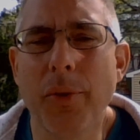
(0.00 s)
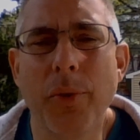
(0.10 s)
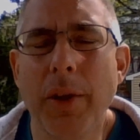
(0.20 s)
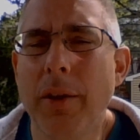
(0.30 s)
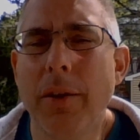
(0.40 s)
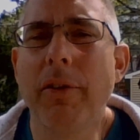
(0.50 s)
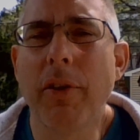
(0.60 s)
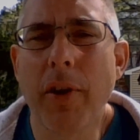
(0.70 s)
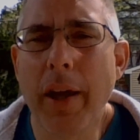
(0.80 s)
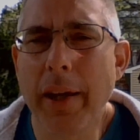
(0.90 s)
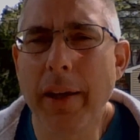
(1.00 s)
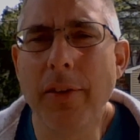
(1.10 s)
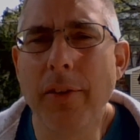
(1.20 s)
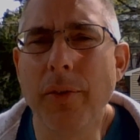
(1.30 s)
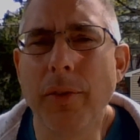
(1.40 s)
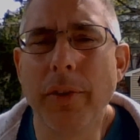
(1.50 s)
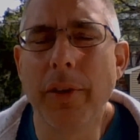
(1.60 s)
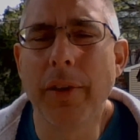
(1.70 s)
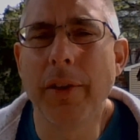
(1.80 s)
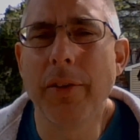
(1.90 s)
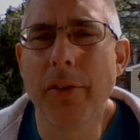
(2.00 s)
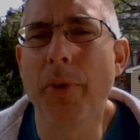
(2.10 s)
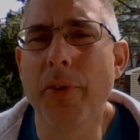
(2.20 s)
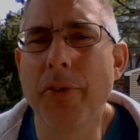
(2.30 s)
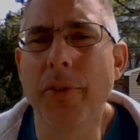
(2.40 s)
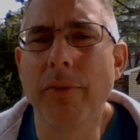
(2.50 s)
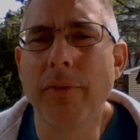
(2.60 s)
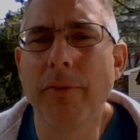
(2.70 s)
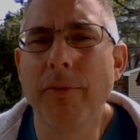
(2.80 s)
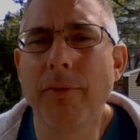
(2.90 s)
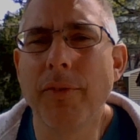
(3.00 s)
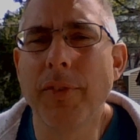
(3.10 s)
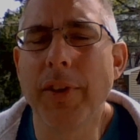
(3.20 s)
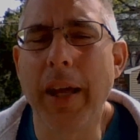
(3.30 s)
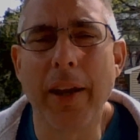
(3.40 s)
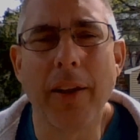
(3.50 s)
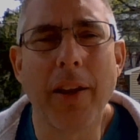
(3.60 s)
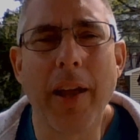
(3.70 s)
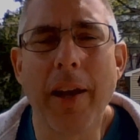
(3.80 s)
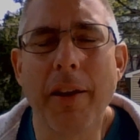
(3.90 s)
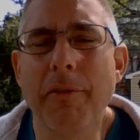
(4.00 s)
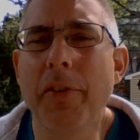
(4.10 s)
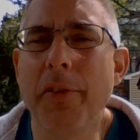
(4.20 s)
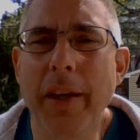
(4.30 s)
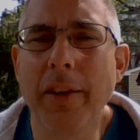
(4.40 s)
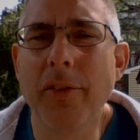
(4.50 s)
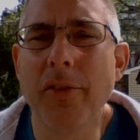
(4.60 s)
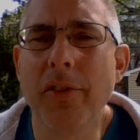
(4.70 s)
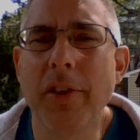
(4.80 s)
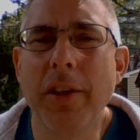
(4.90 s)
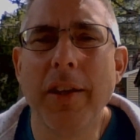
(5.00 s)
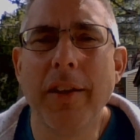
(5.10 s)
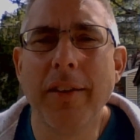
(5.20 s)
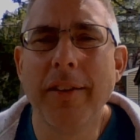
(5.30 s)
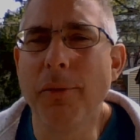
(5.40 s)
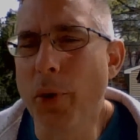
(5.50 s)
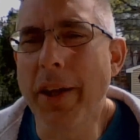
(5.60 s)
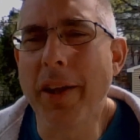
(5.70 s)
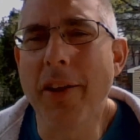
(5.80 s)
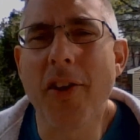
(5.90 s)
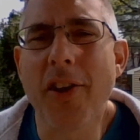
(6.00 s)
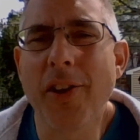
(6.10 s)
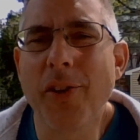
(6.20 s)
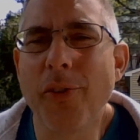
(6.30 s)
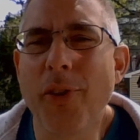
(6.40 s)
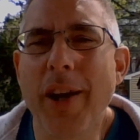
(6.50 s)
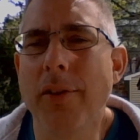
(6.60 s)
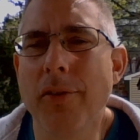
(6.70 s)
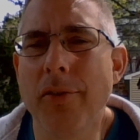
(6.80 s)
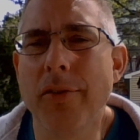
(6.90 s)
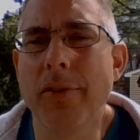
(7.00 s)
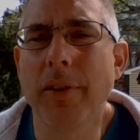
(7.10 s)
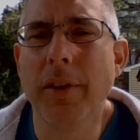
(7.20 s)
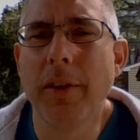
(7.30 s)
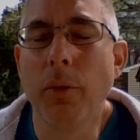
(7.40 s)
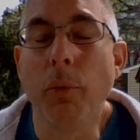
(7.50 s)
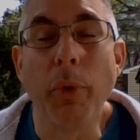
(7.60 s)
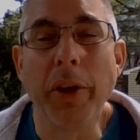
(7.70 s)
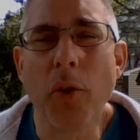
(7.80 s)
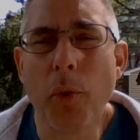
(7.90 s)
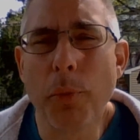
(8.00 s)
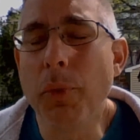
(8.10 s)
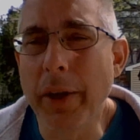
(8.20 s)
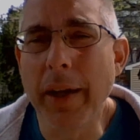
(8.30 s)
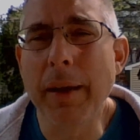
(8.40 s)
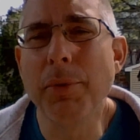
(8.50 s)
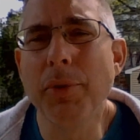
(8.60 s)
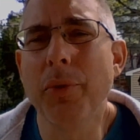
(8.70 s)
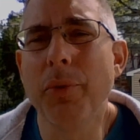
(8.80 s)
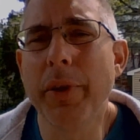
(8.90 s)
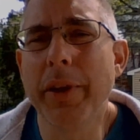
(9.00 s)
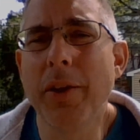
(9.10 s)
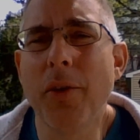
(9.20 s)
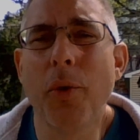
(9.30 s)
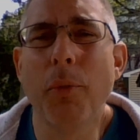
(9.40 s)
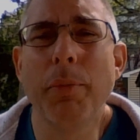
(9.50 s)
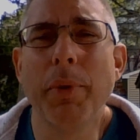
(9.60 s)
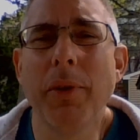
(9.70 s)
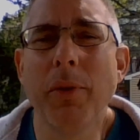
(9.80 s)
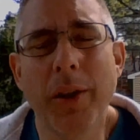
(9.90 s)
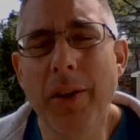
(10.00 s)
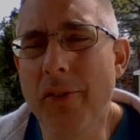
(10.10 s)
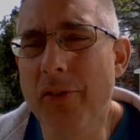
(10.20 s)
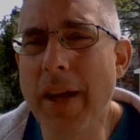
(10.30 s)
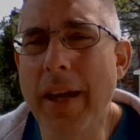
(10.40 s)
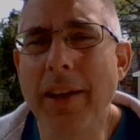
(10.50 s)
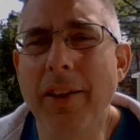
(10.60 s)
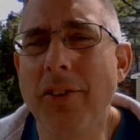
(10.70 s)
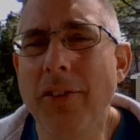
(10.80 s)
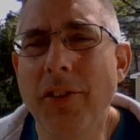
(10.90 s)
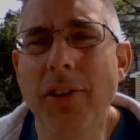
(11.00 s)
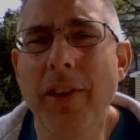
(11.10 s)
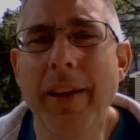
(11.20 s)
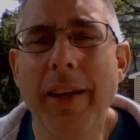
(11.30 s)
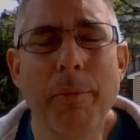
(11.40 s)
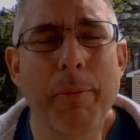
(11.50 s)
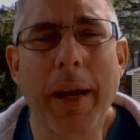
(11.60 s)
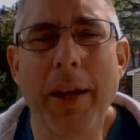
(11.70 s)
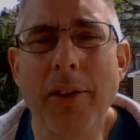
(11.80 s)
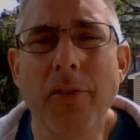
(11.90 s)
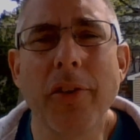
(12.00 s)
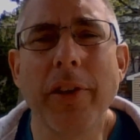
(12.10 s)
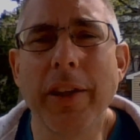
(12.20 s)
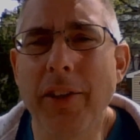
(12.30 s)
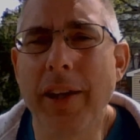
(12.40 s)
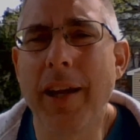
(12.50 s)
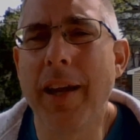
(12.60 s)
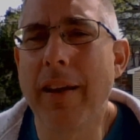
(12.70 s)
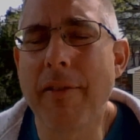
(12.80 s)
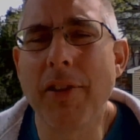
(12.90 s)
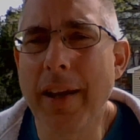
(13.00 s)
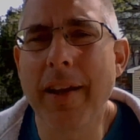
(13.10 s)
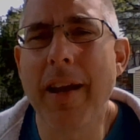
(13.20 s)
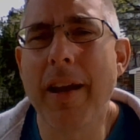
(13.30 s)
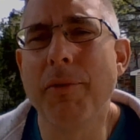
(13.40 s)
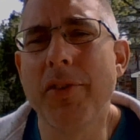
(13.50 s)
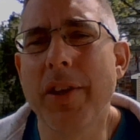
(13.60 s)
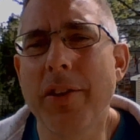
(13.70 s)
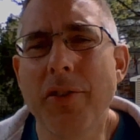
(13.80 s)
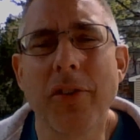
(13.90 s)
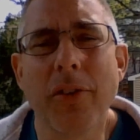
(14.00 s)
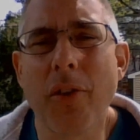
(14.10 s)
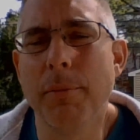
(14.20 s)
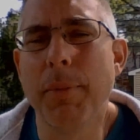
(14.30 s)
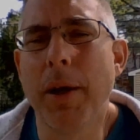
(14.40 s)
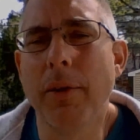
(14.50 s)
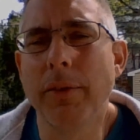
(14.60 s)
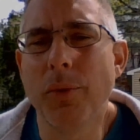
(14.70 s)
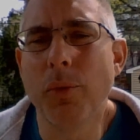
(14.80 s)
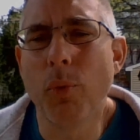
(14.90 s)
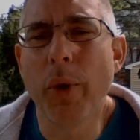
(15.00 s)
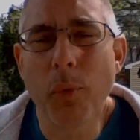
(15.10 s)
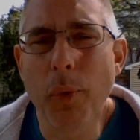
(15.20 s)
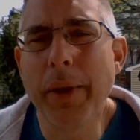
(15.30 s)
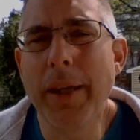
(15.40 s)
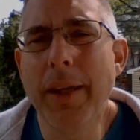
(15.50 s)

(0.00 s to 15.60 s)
whatever I can do to support you. Got a lot of other things that working on right now, plans to reopen when we're able to reopen. What is that going to look like? Pastor Neil and I had a lot of conversations along with our staff about what it will be,